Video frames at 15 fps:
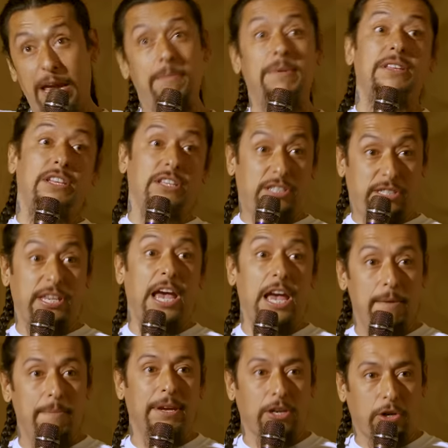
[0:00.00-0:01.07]
gave me the
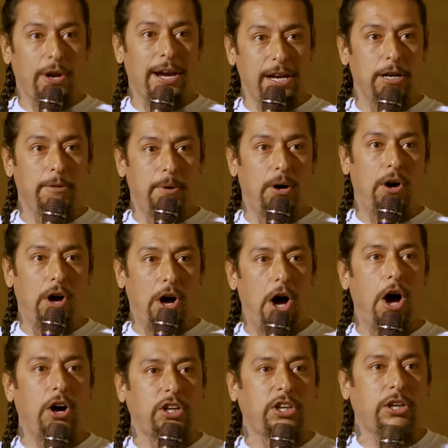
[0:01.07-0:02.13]
same Incredible
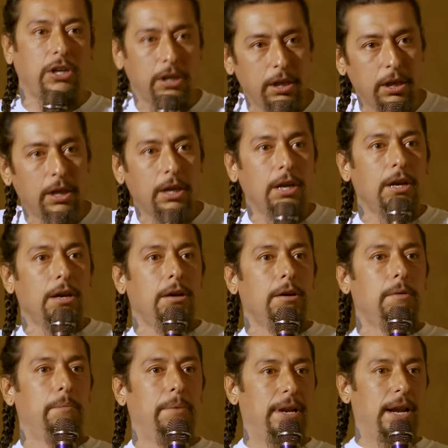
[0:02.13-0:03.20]
Hulk,
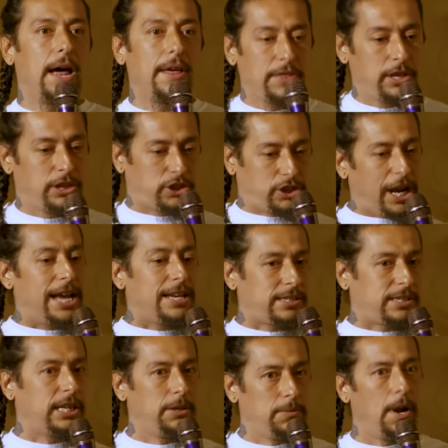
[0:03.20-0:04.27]
but on the
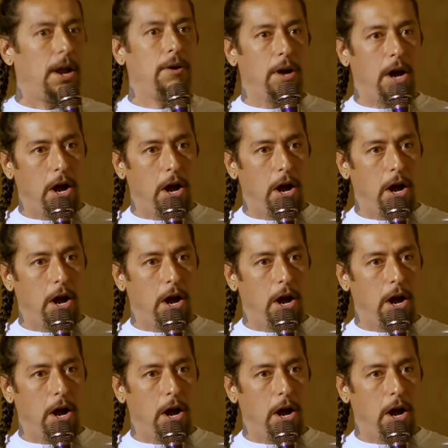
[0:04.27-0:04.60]
chest he wrote